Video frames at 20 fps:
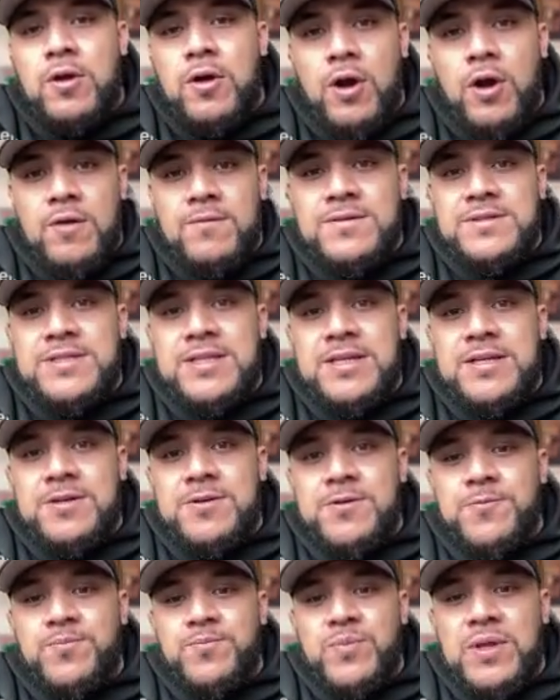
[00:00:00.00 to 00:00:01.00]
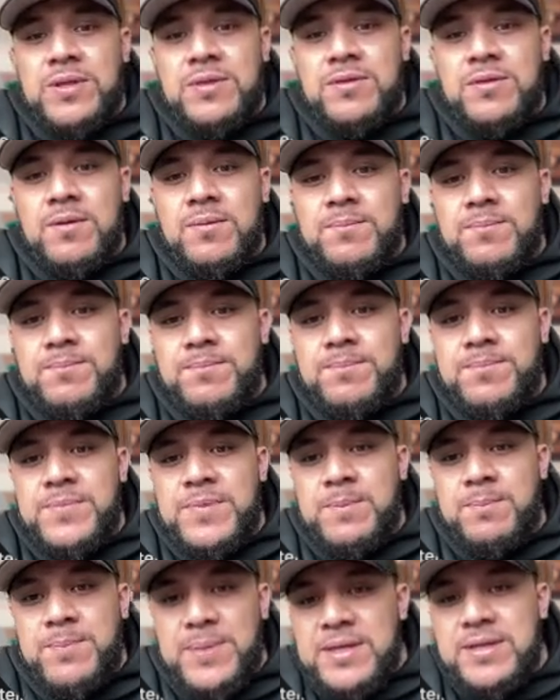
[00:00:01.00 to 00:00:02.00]
Obviously, the
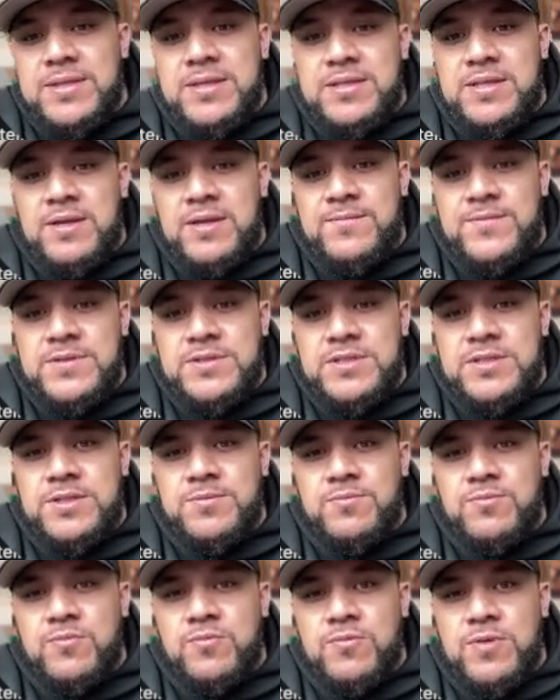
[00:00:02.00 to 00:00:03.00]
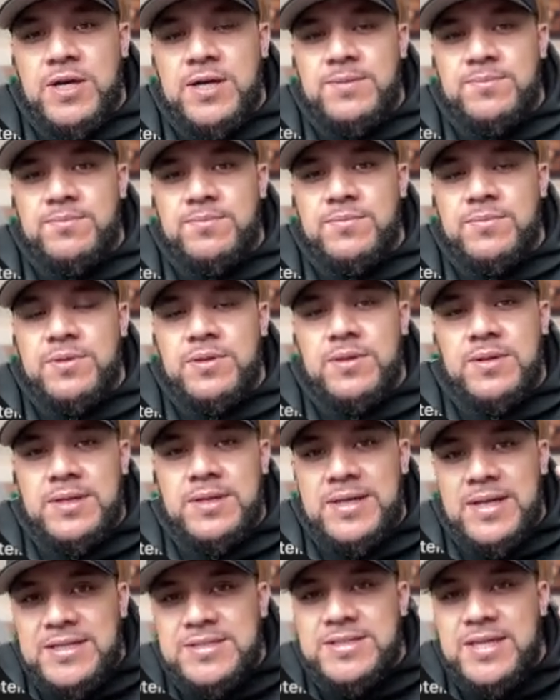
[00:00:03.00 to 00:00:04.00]
bigger the deficit, right, the
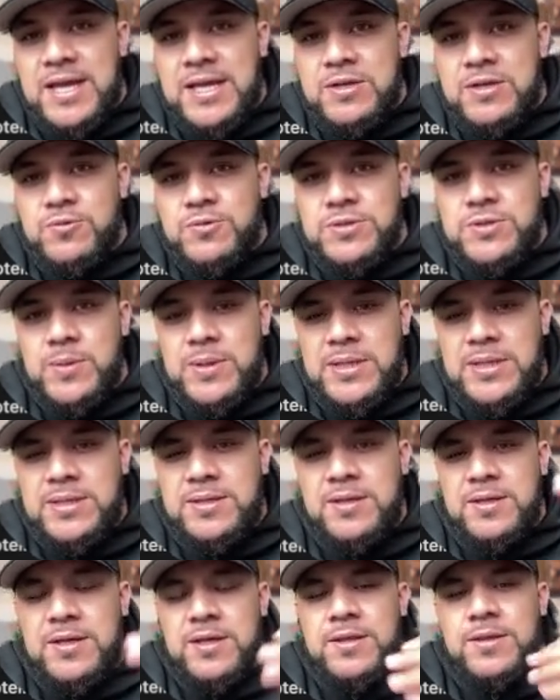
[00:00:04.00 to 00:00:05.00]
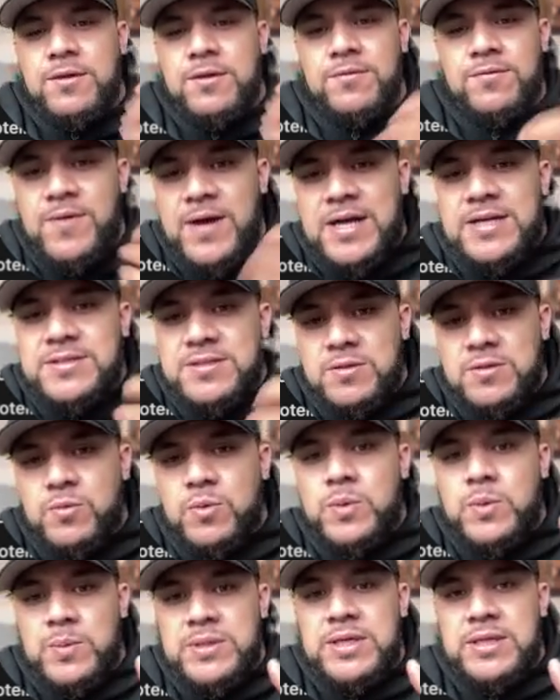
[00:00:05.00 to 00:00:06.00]
less calories you eat, the faster
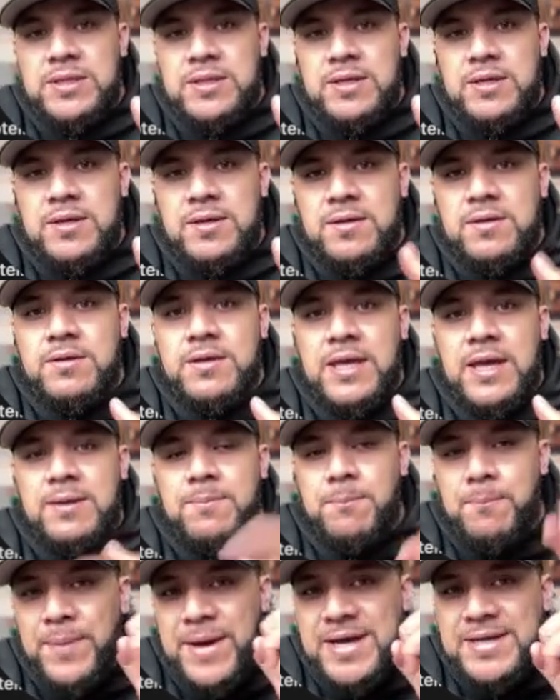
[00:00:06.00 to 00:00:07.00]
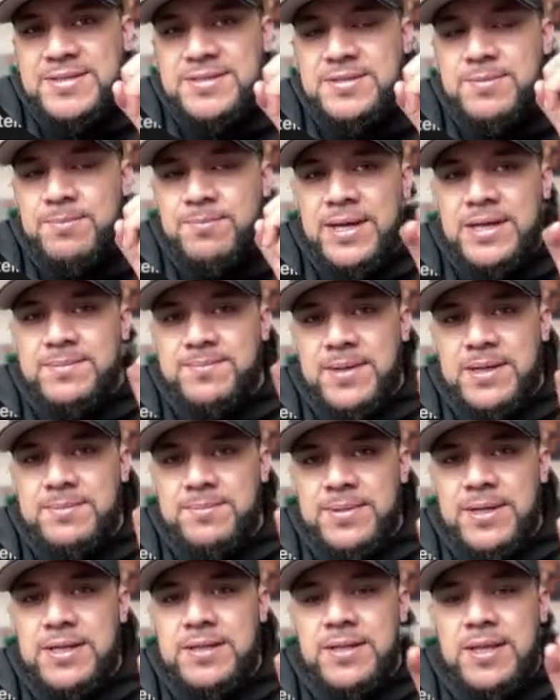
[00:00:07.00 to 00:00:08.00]
we will get there, okay? But
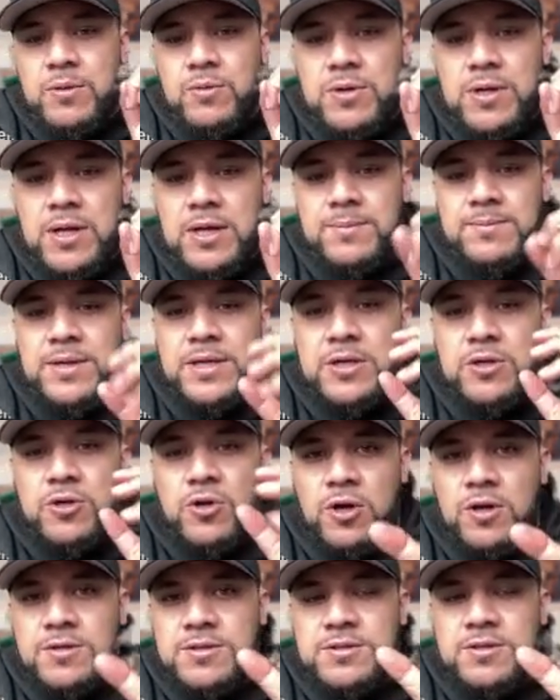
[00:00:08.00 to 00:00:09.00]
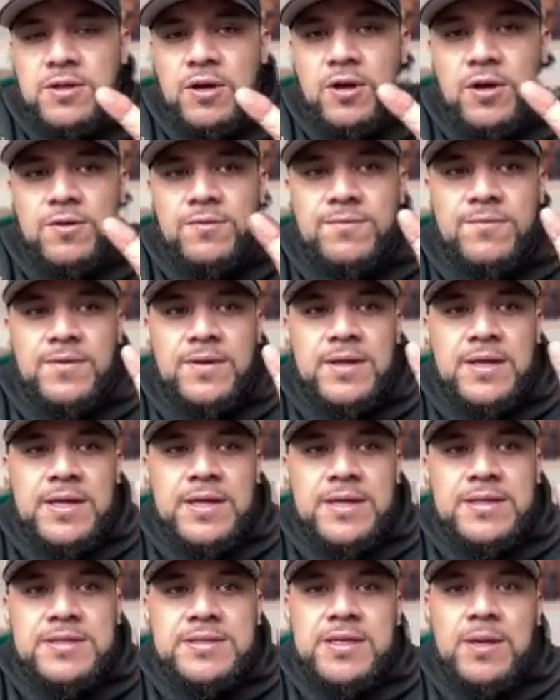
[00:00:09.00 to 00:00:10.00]
that will come at a cost of
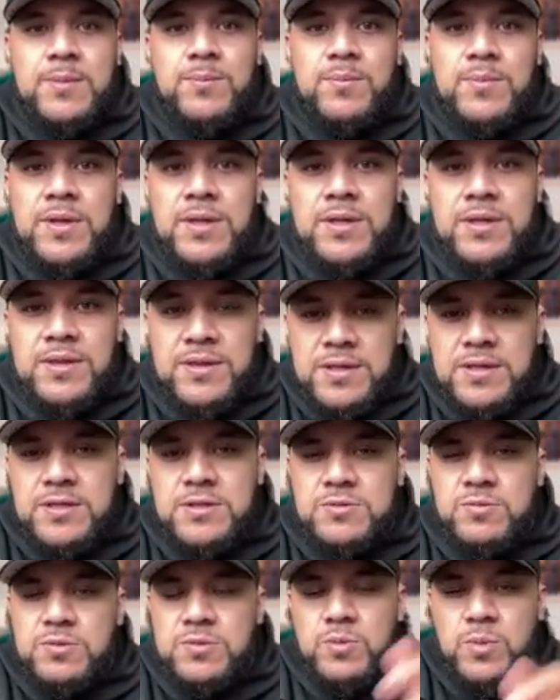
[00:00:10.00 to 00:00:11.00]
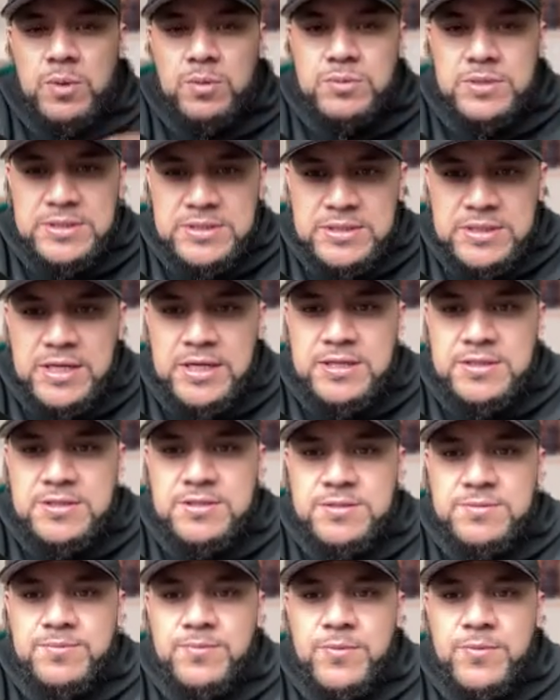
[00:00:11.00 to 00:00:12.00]
some things which we'll
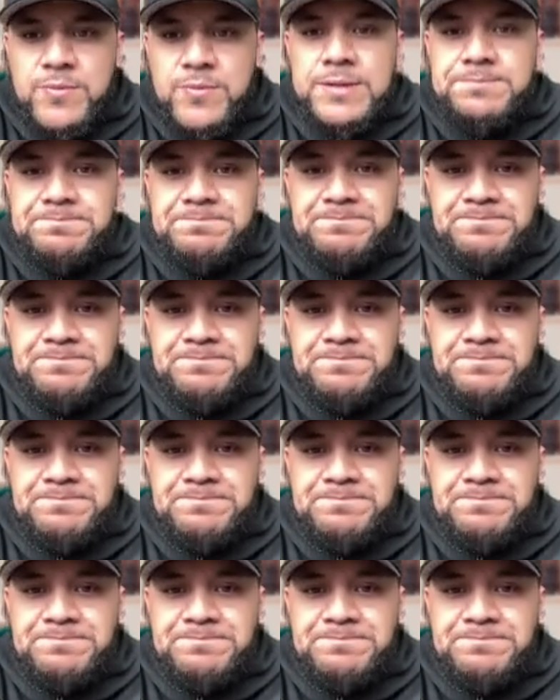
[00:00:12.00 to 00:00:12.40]
discuss, okay?